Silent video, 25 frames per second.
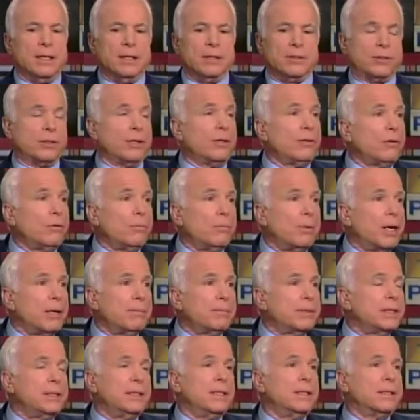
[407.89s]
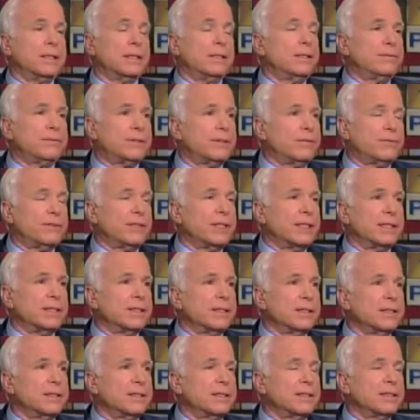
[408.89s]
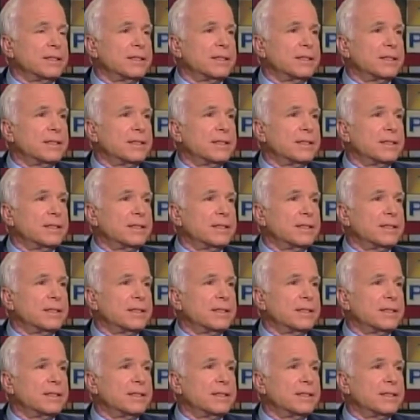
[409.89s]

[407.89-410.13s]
Senator Obama didn't lift a finger.